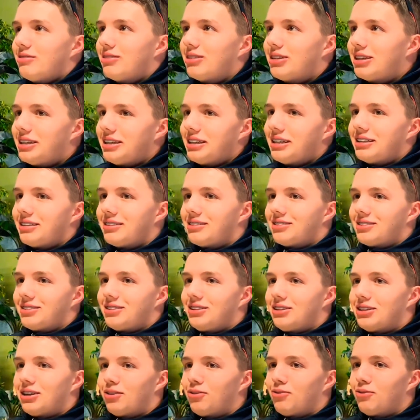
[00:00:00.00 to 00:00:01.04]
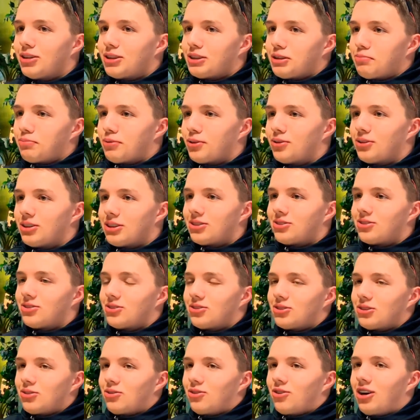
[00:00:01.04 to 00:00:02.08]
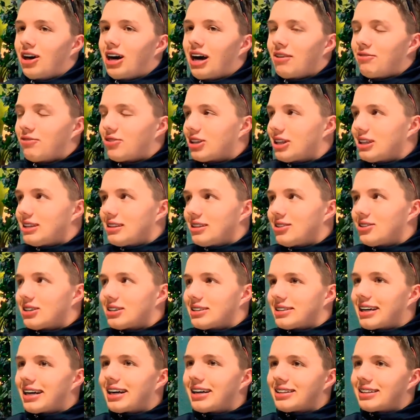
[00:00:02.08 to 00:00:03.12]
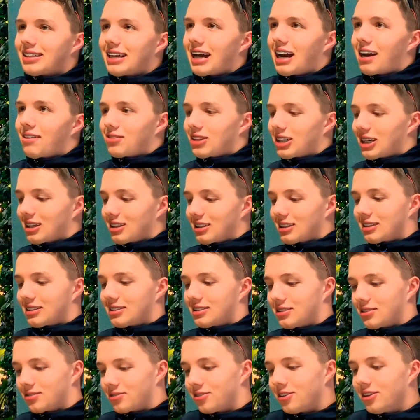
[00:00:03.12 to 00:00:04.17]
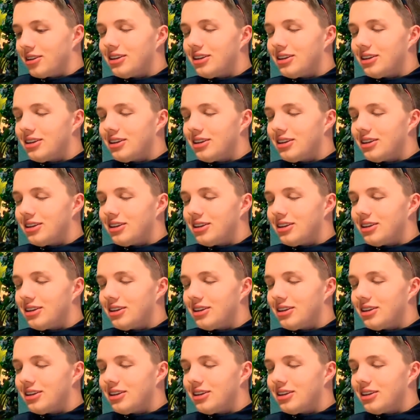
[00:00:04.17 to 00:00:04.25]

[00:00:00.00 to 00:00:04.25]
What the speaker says: get what the protesters want. I forget their exact. They have like a list of